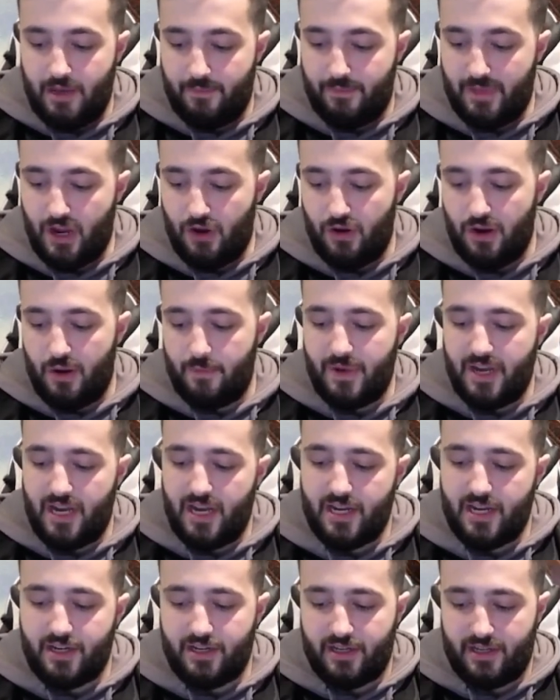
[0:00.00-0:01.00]
Bow
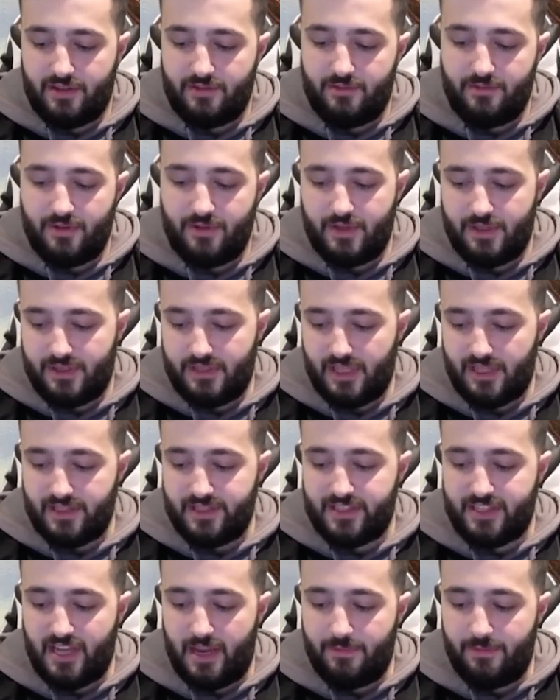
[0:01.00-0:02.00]
Bark does
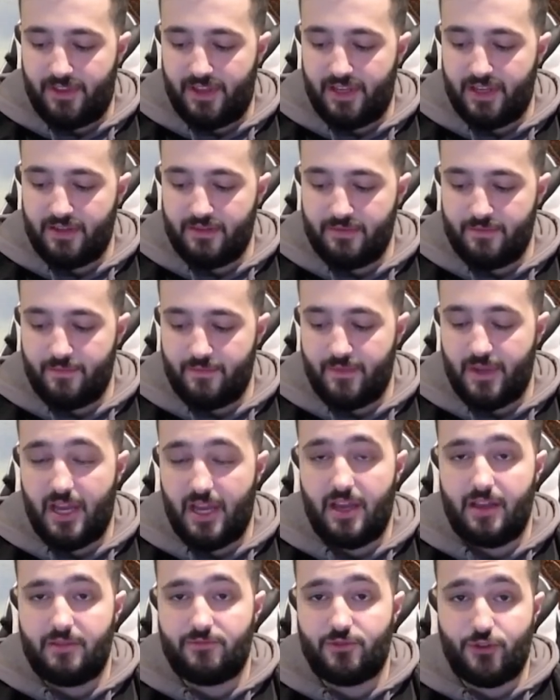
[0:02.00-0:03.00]
the same thing,
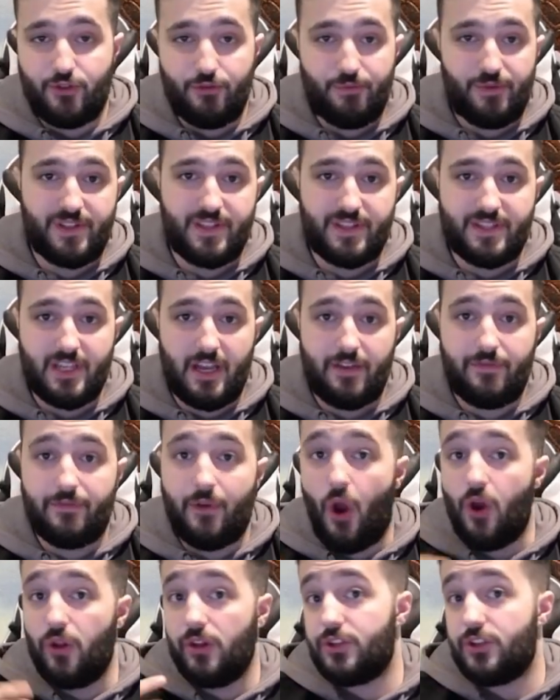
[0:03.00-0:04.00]
tributes itself
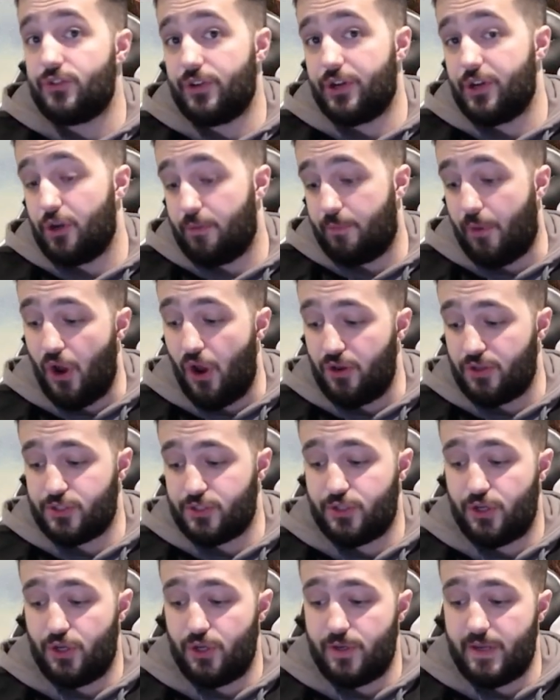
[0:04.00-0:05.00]
only during your opponent's
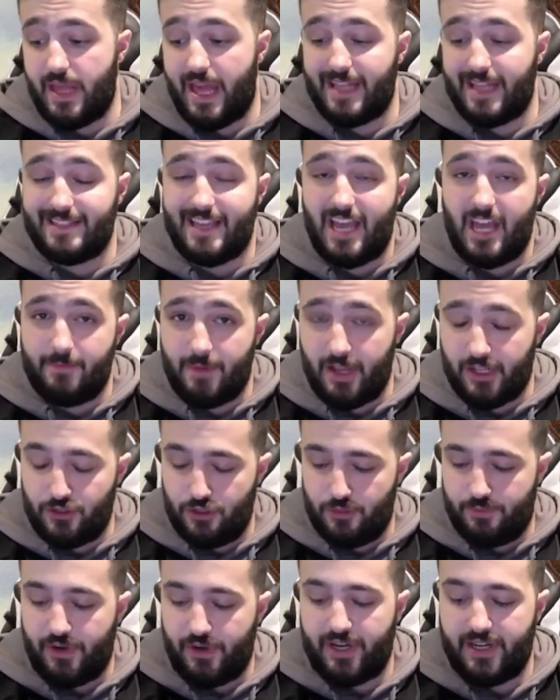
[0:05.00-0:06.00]
turn to add back
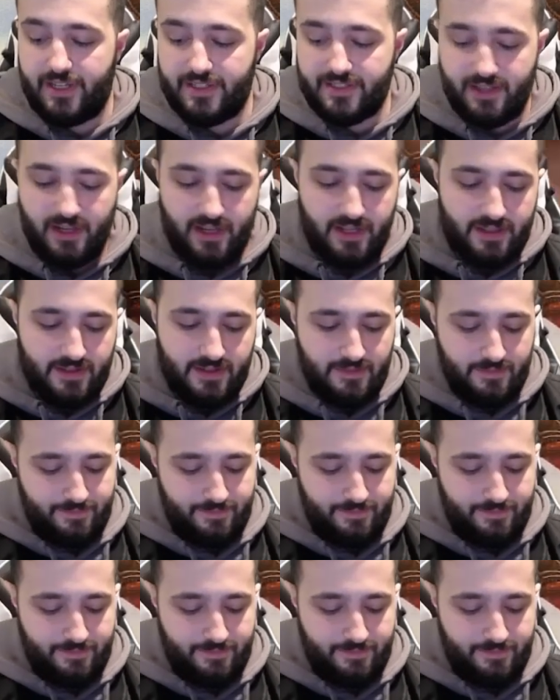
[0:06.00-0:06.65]
2 Prank-Kids cards.